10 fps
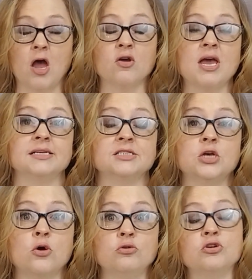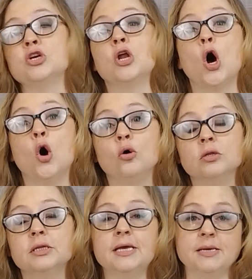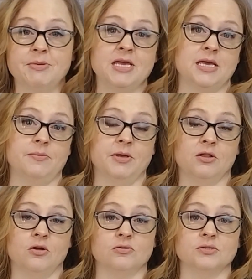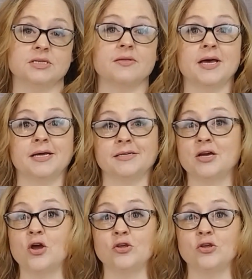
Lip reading: Okay, so you should only be keeping clothes that